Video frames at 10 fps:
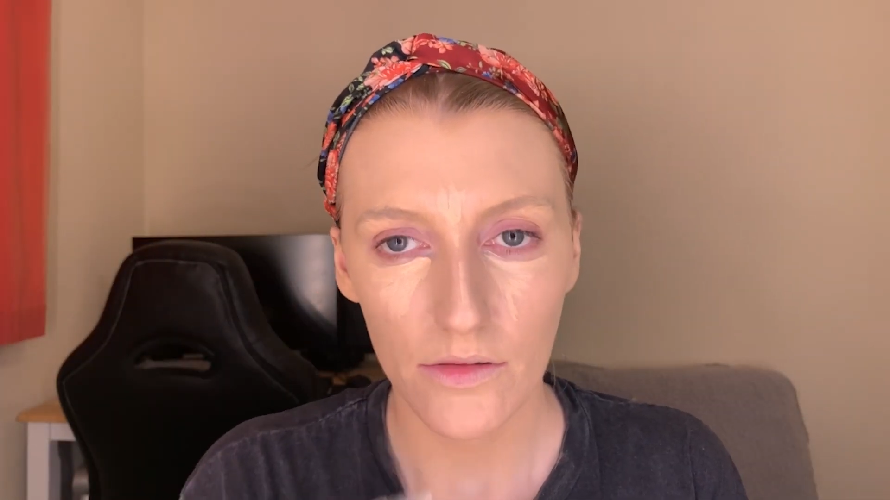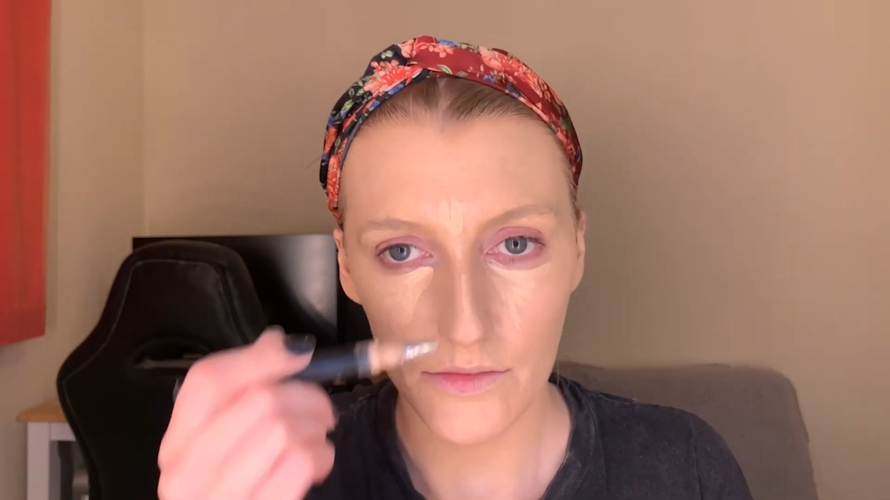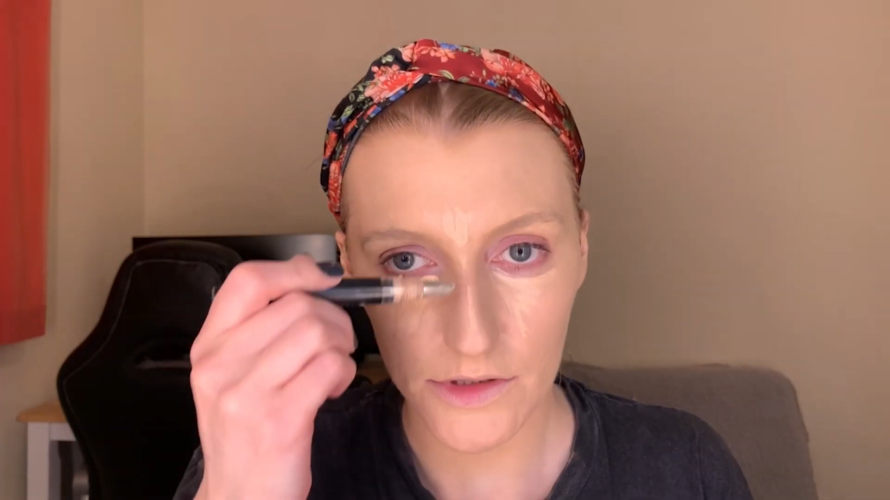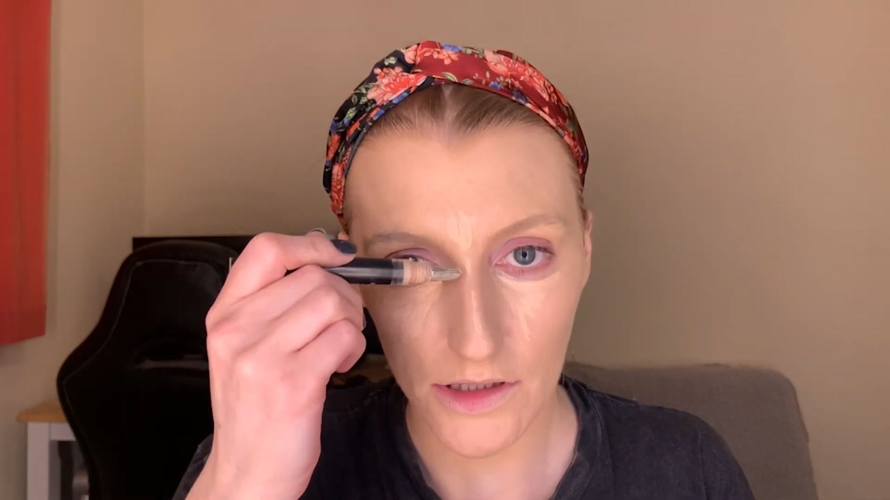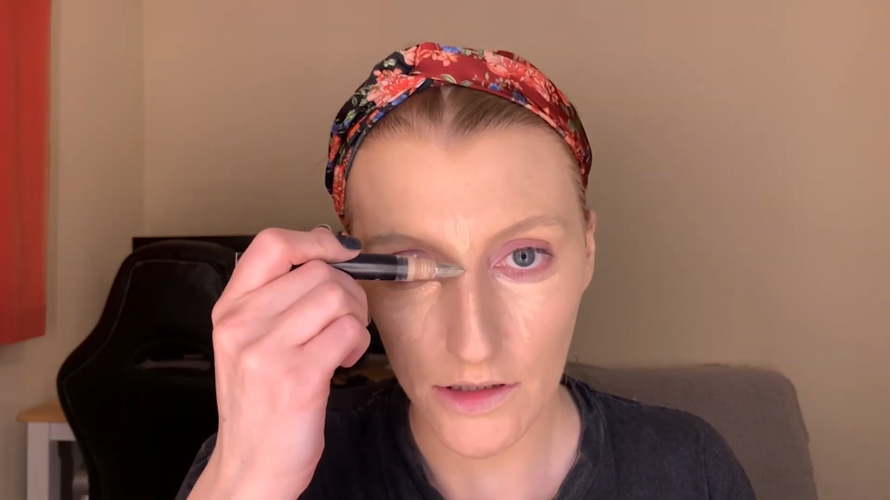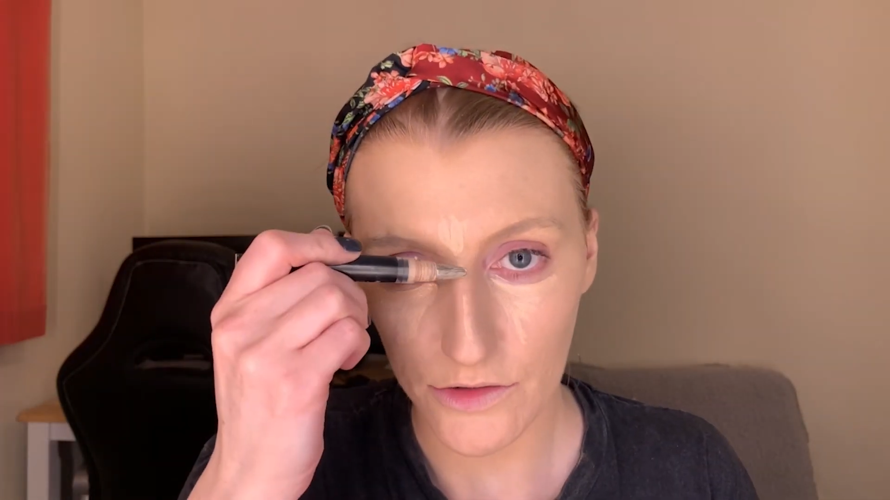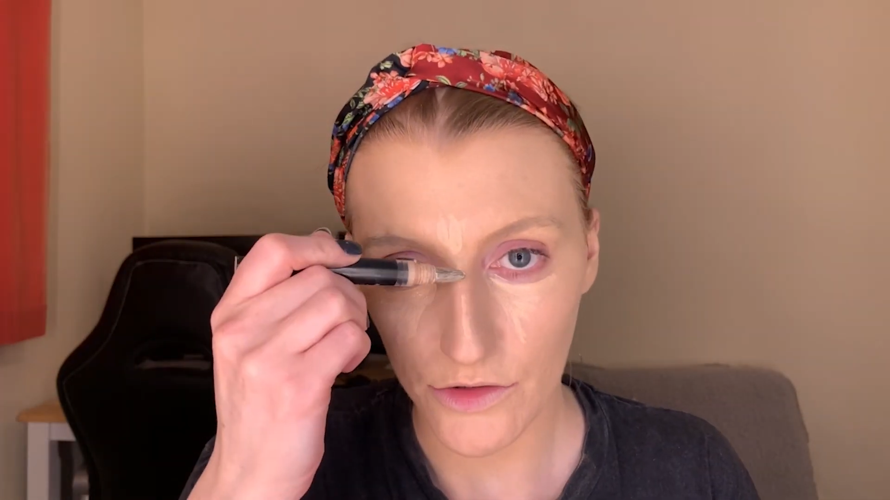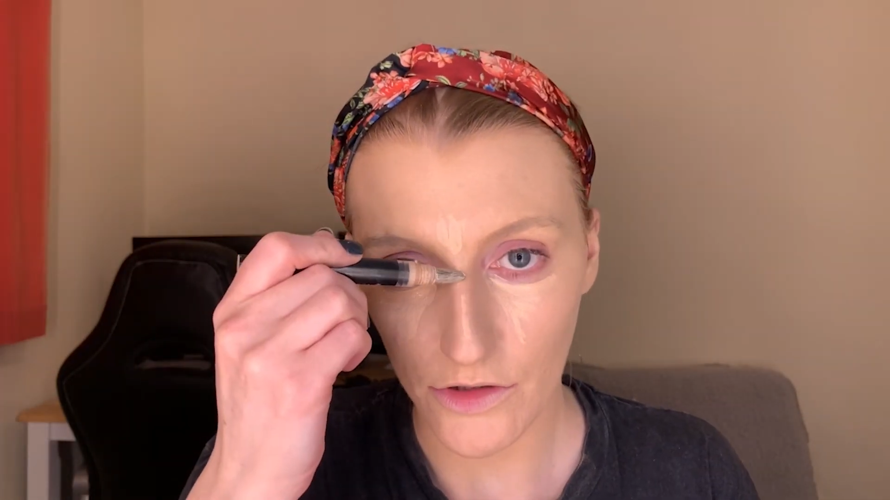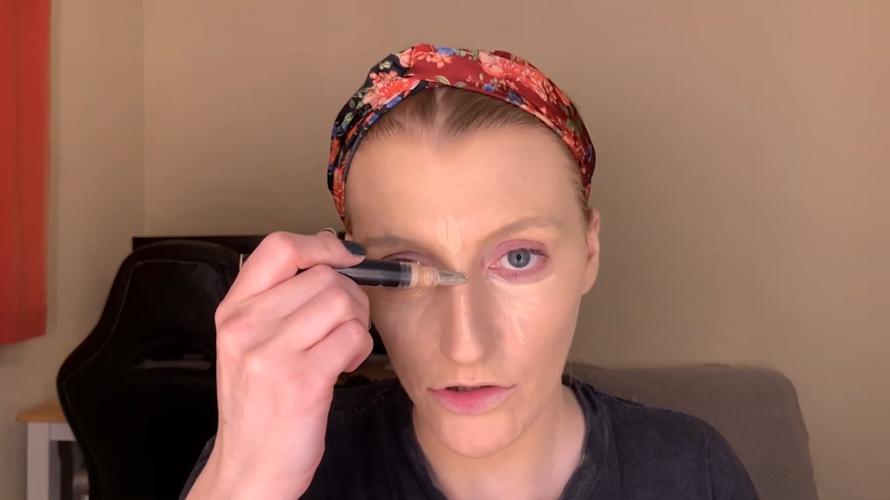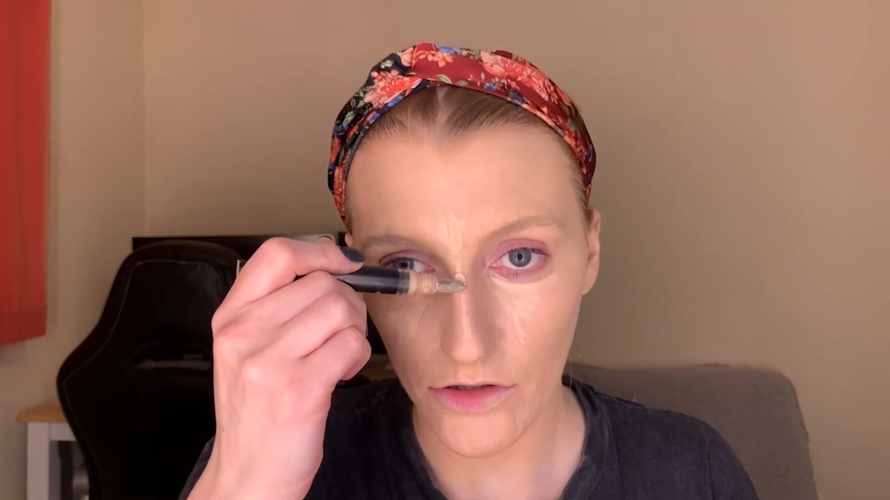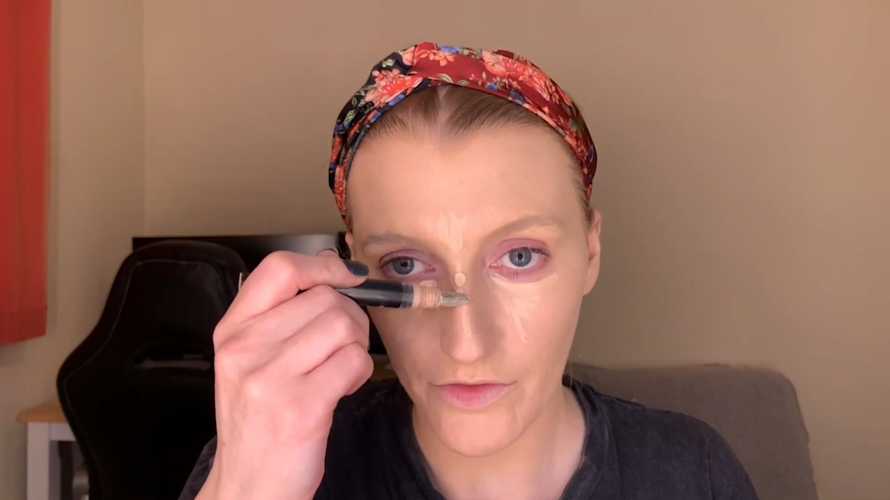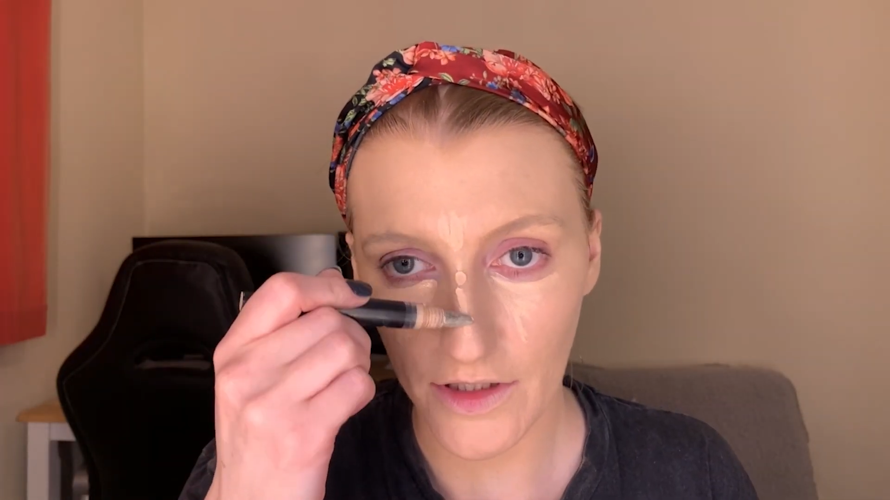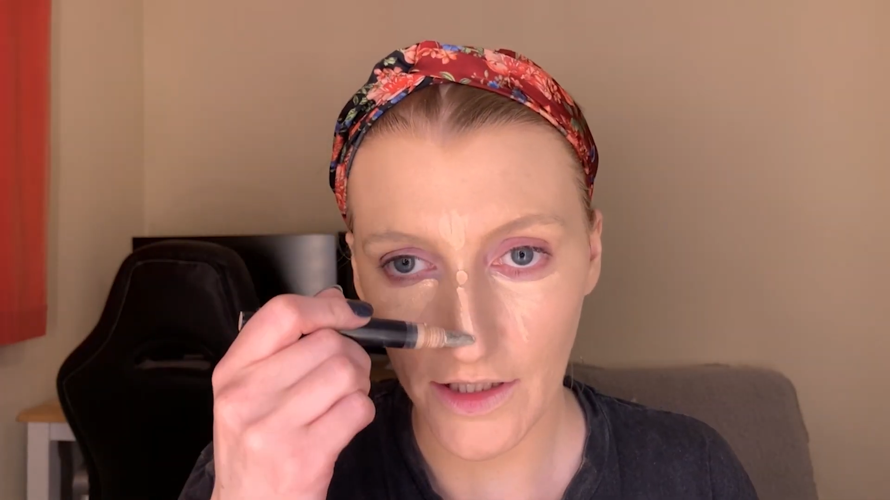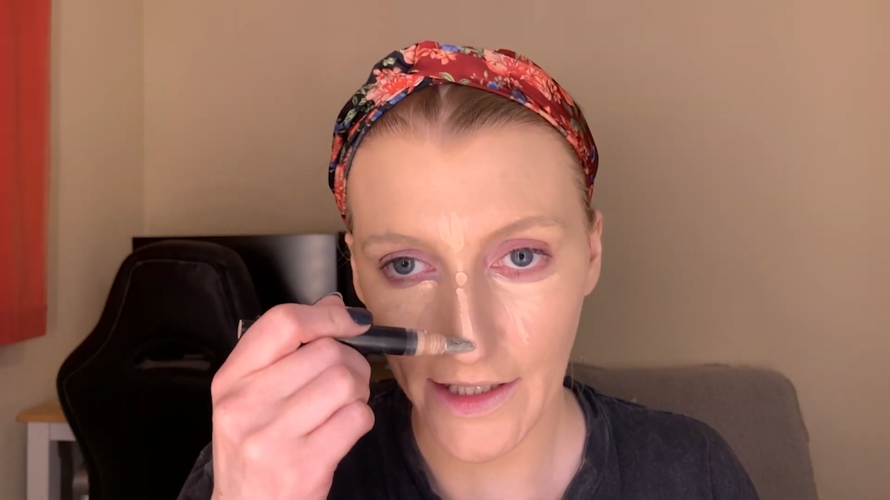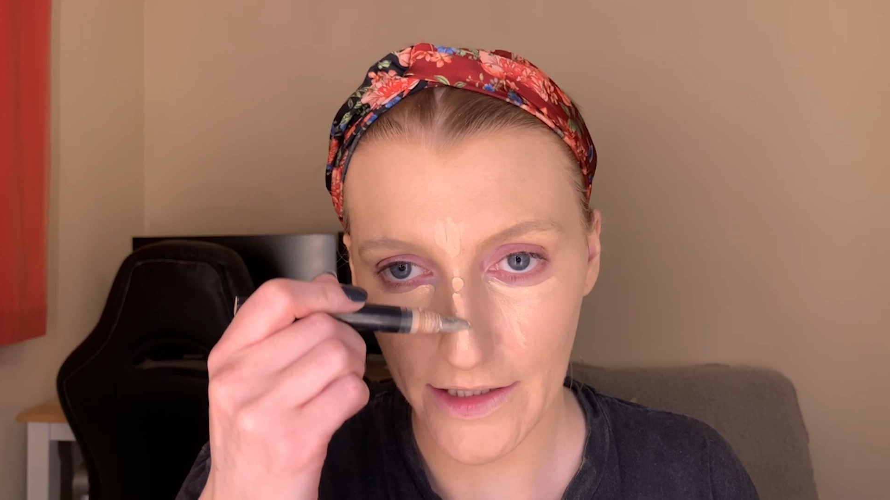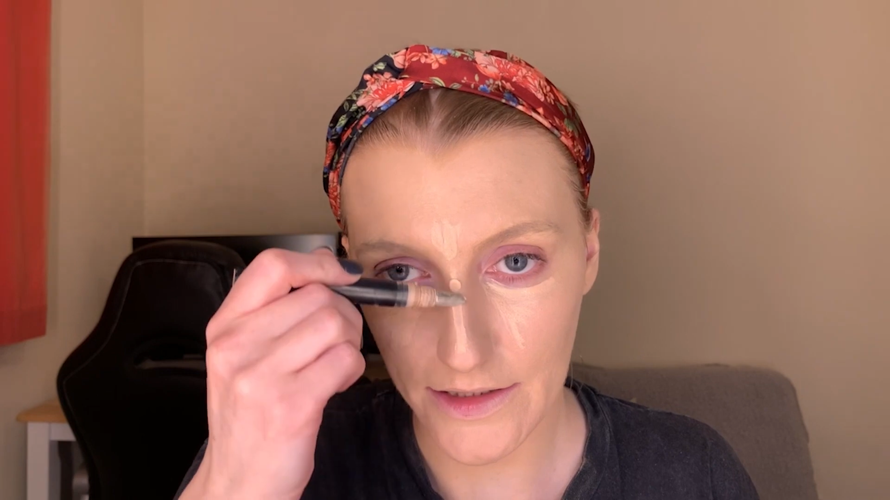and do a lot of clicks